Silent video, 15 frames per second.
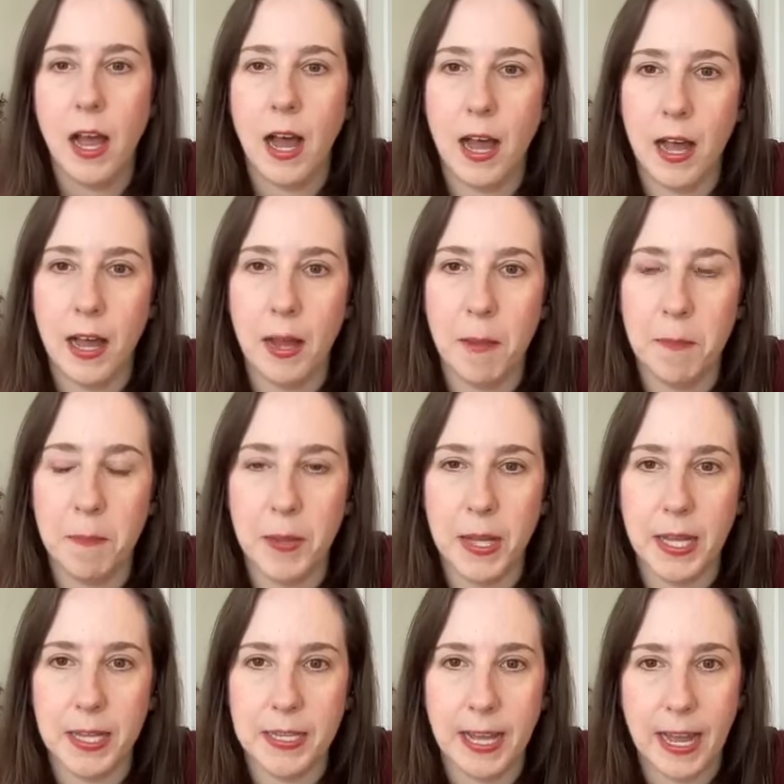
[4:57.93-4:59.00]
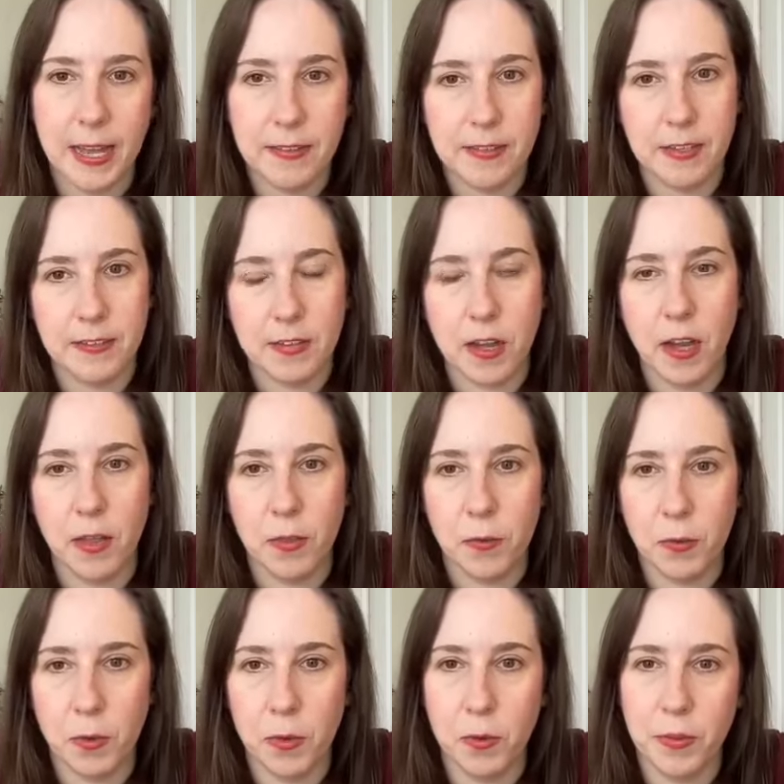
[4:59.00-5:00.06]
But as it's gone
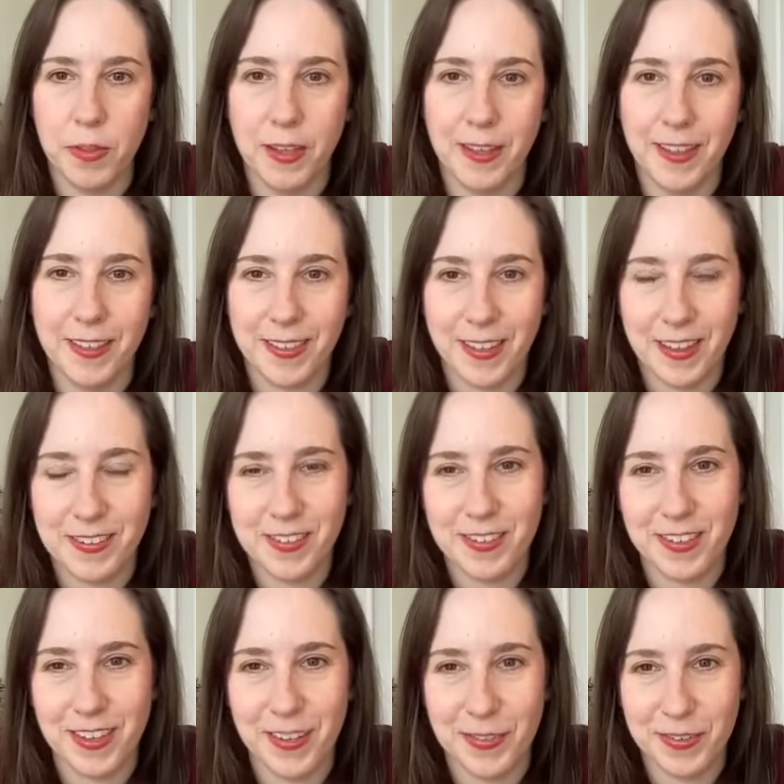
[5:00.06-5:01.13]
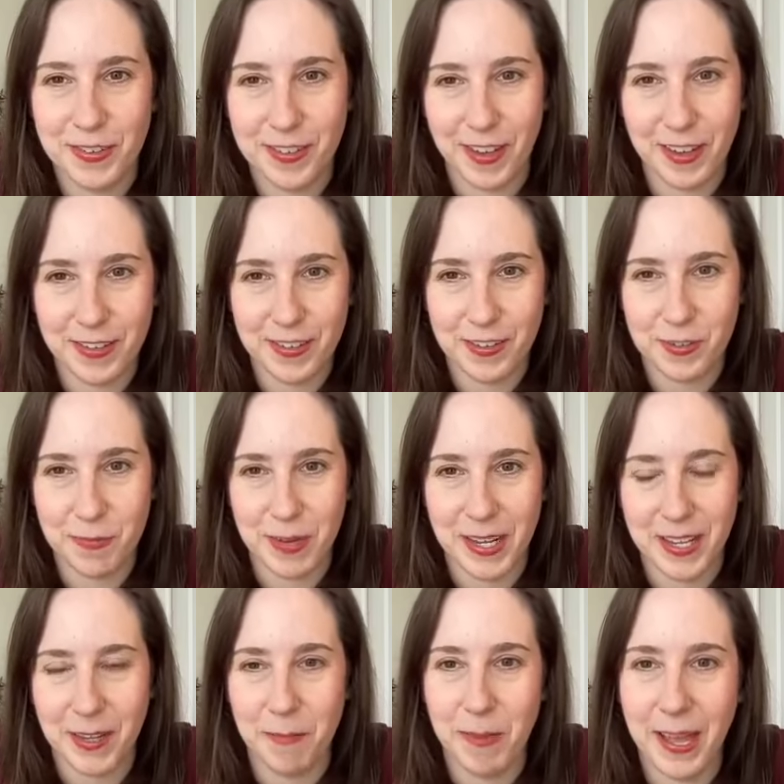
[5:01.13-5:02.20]
through the legislative sausage
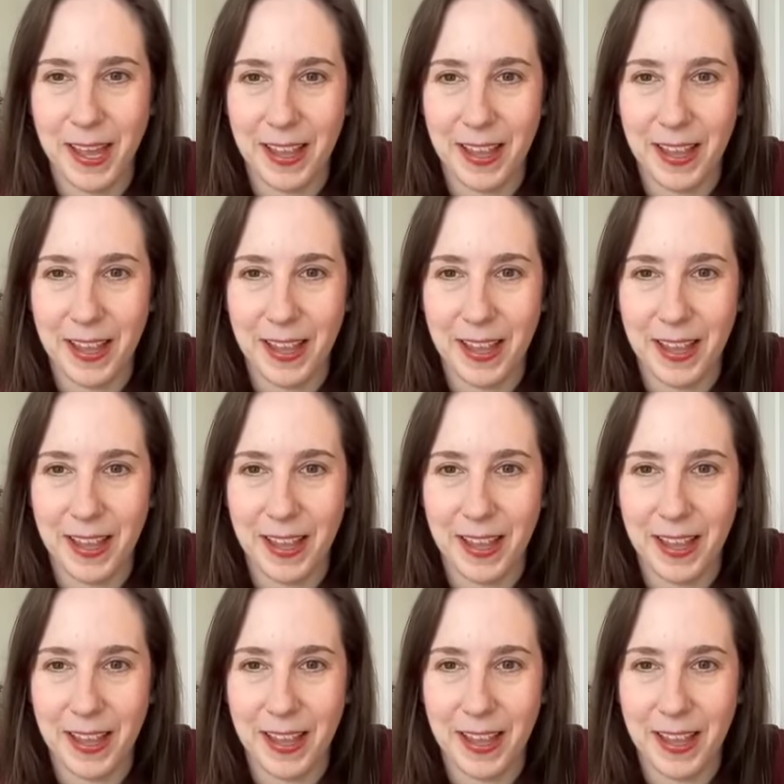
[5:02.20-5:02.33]
making